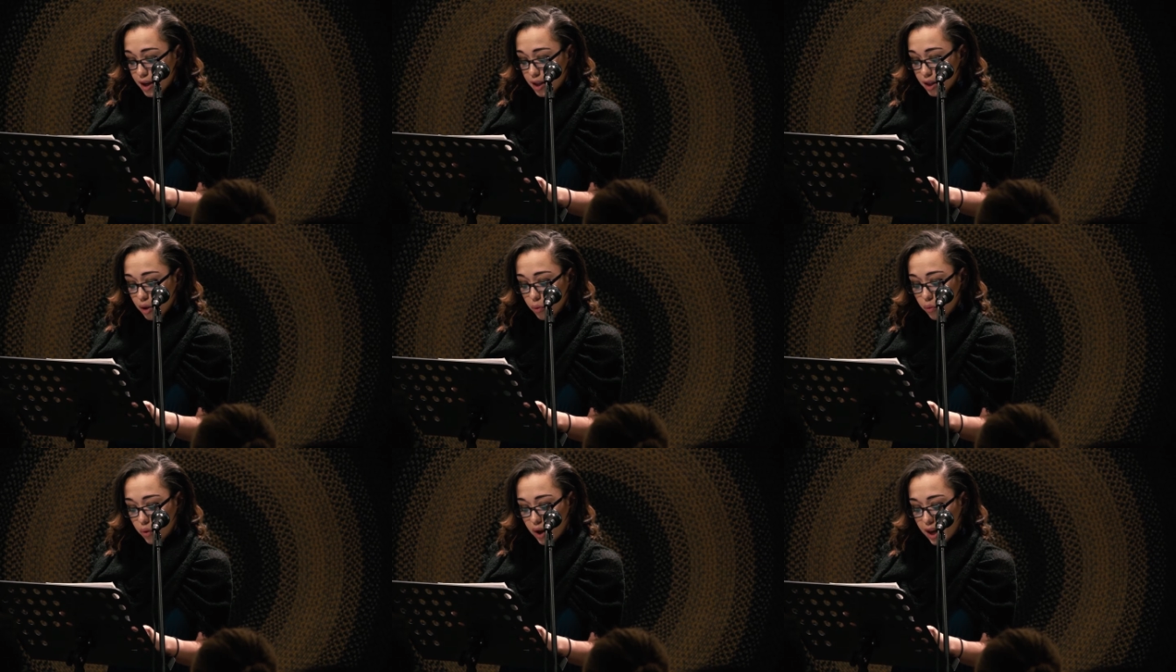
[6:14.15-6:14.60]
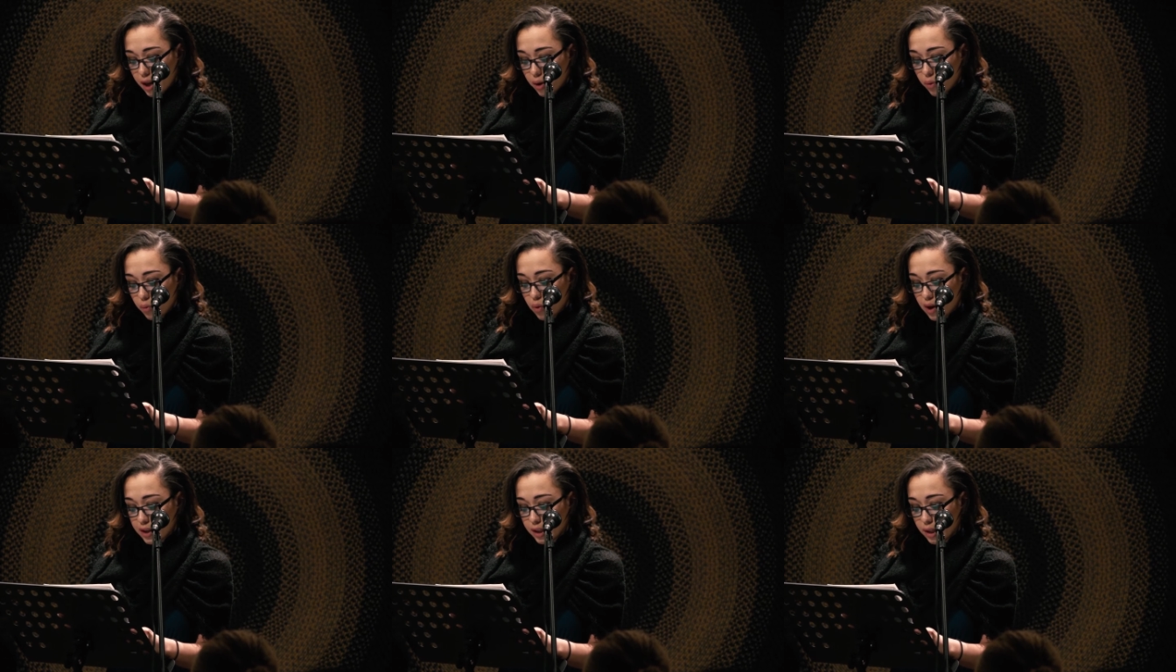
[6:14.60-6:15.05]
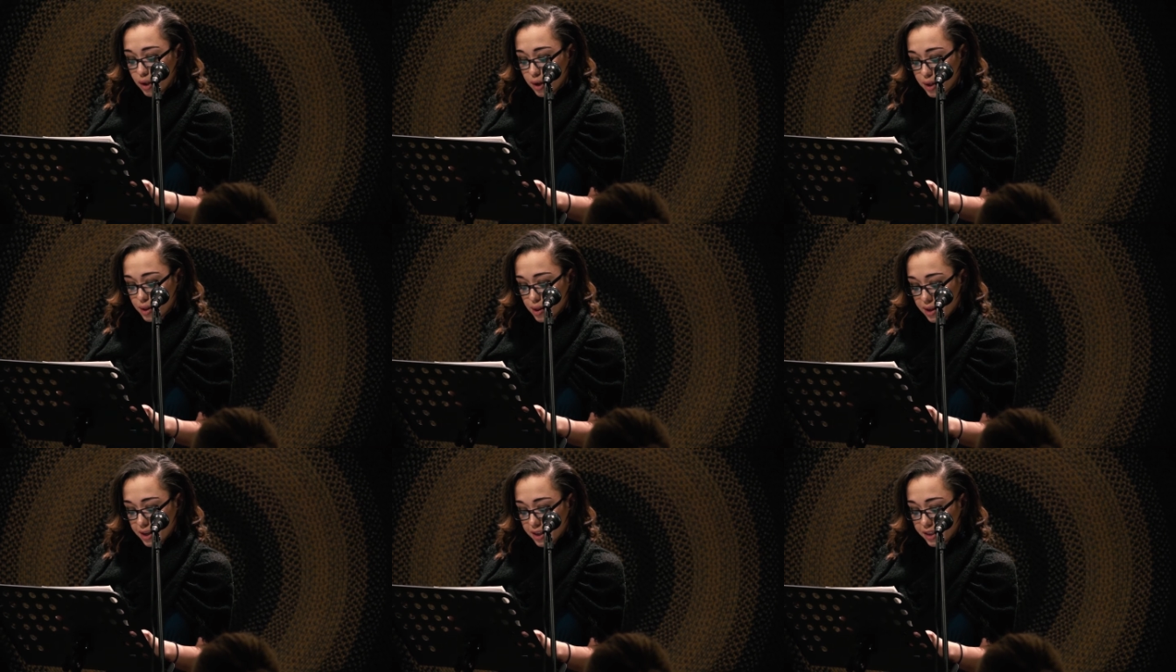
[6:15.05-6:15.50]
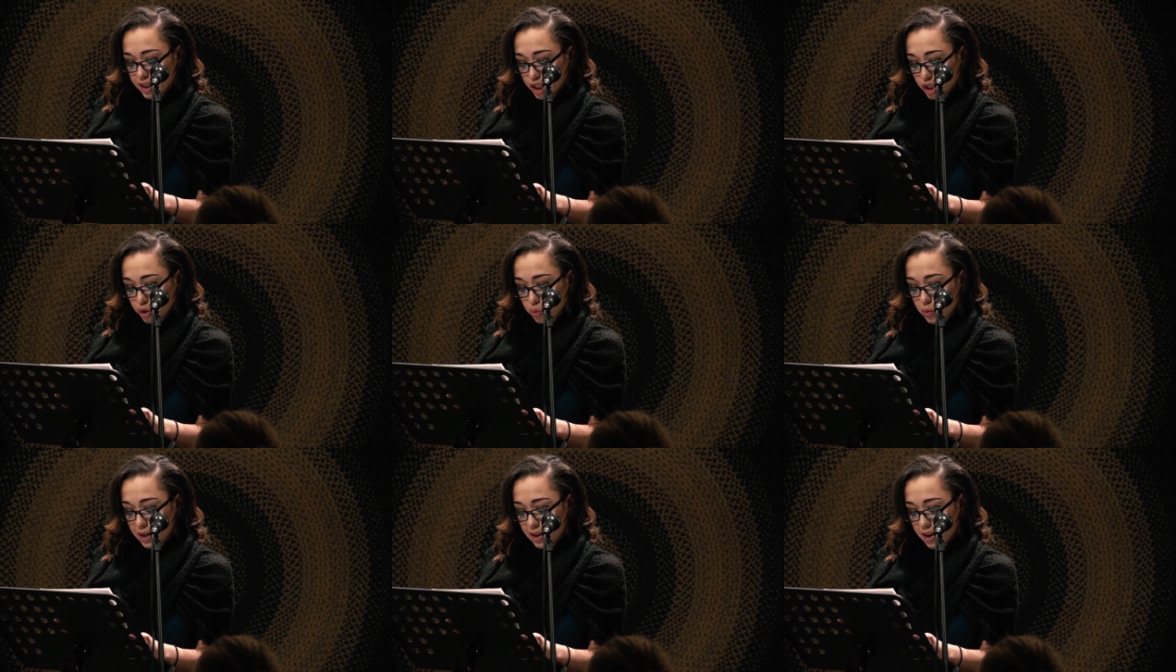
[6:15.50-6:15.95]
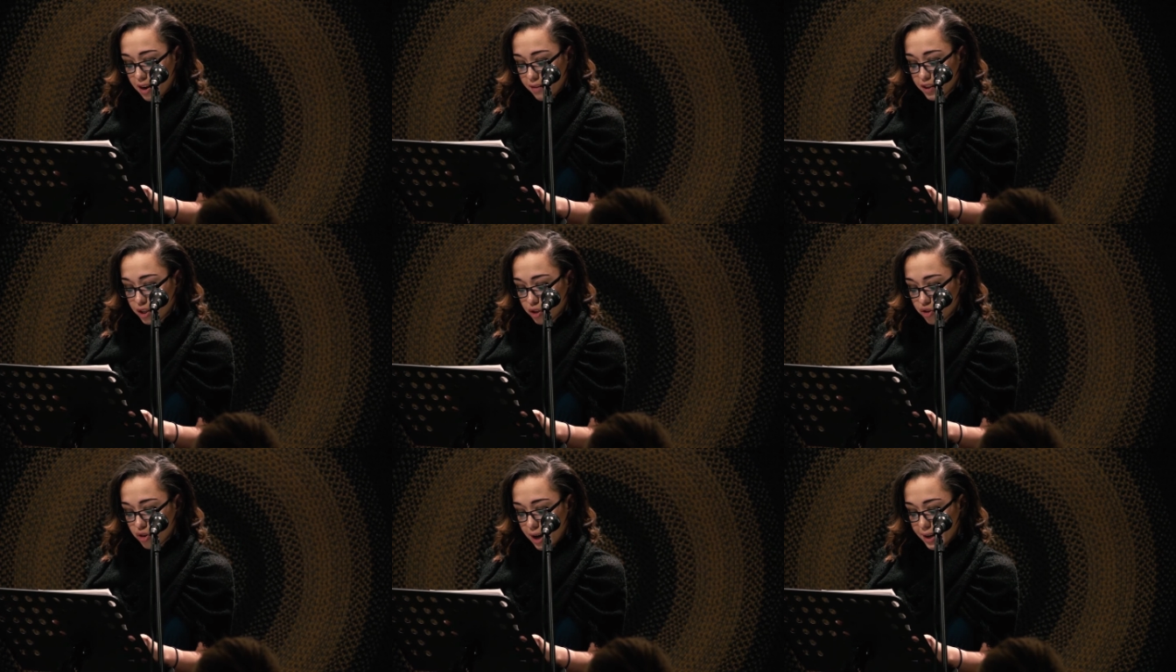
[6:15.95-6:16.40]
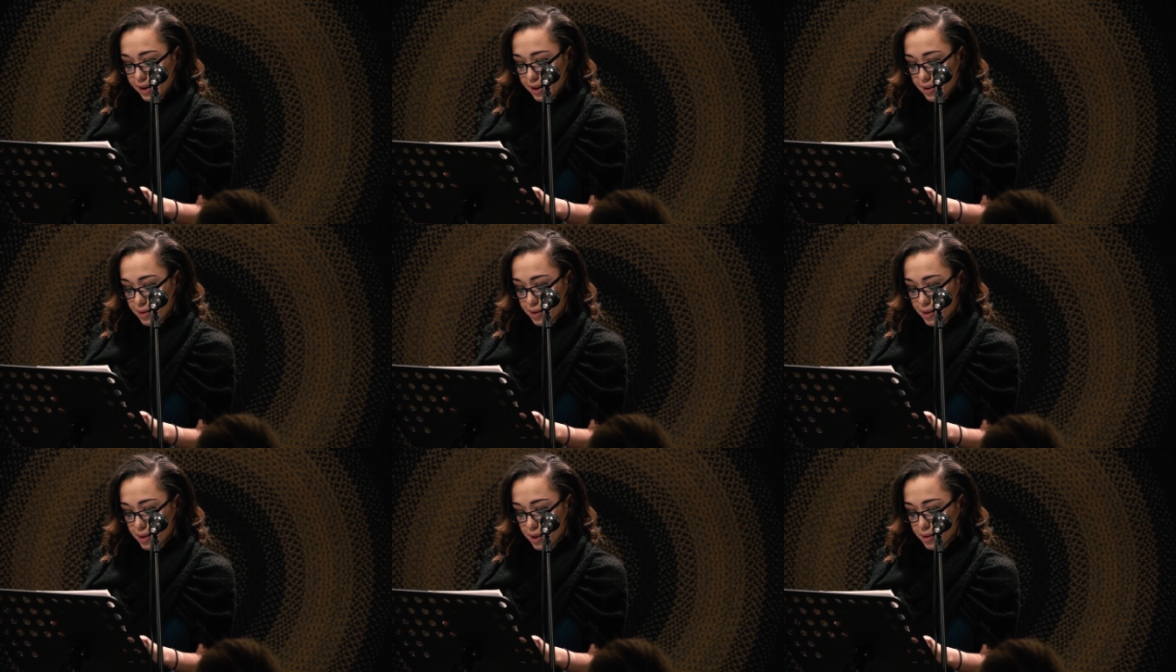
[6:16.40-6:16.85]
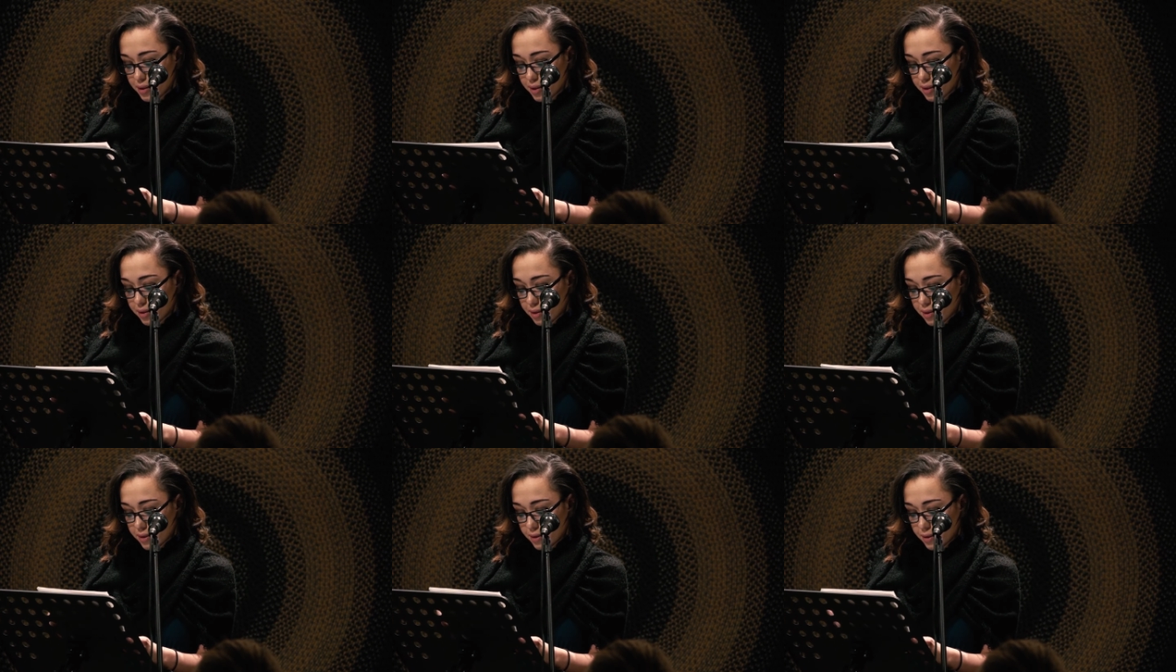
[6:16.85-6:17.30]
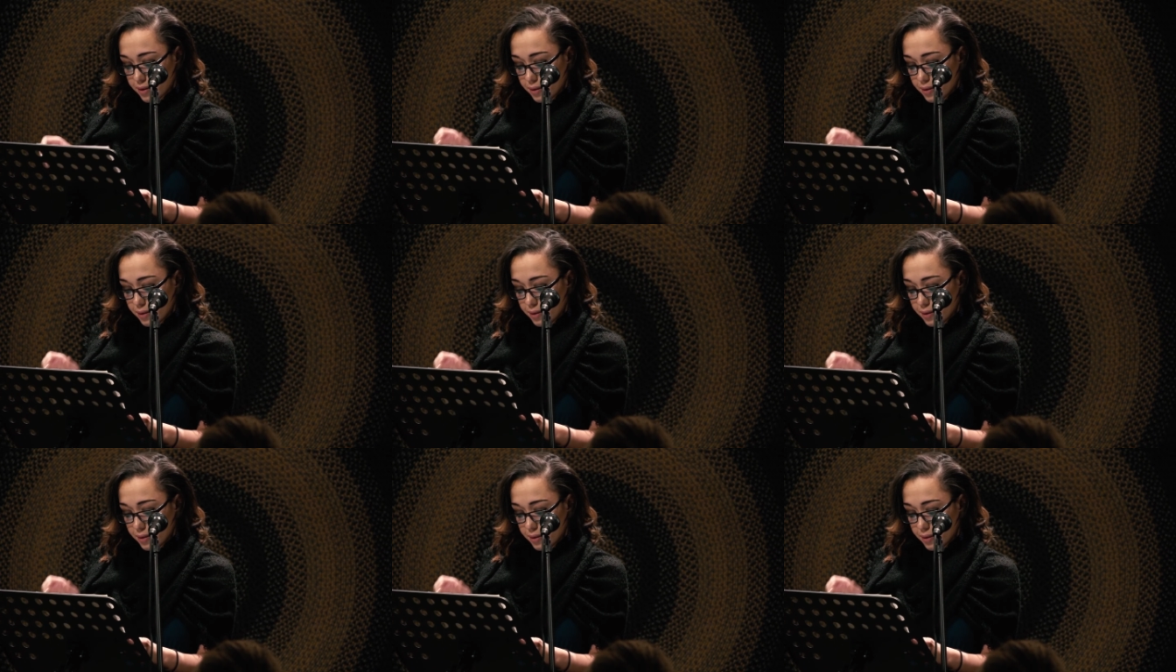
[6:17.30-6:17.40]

the way one looks at a dish one never tried and sees